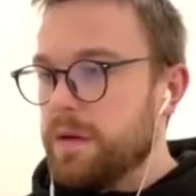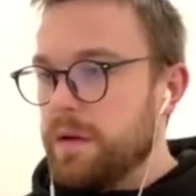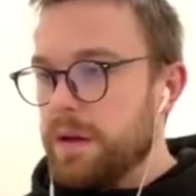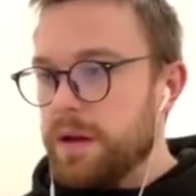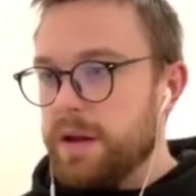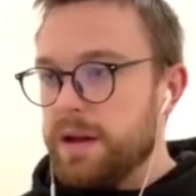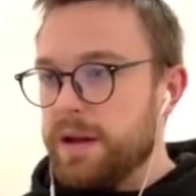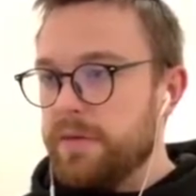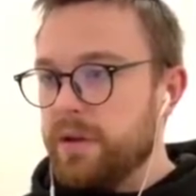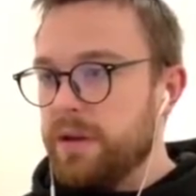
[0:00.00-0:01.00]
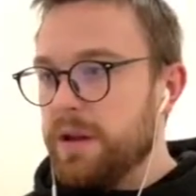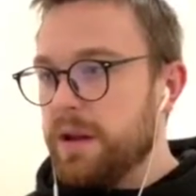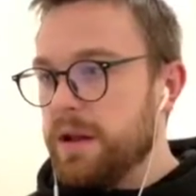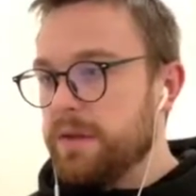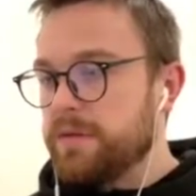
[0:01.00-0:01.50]
And I have a
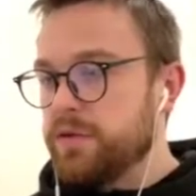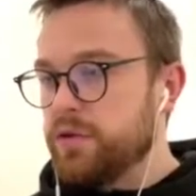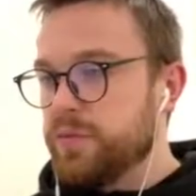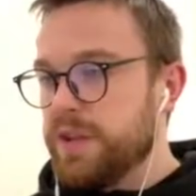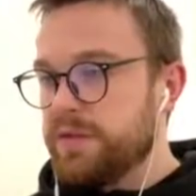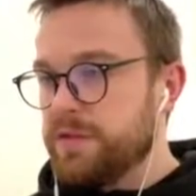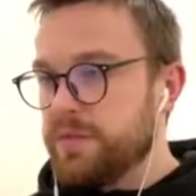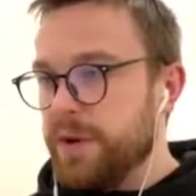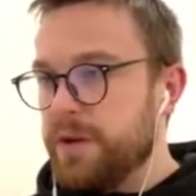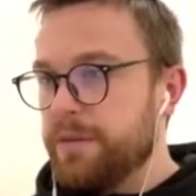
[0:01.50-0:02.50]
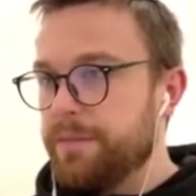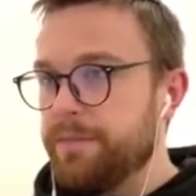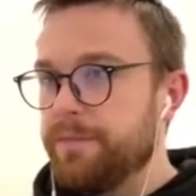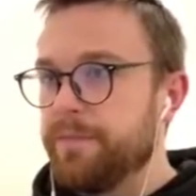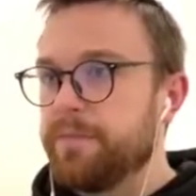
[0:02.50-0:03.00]
lot of troops left to spare
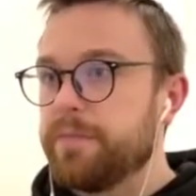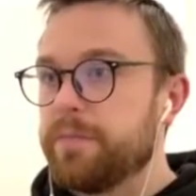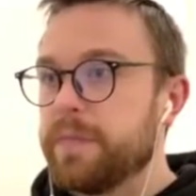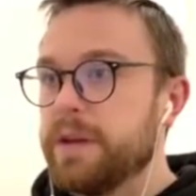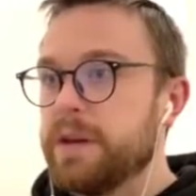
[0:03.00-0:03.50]
as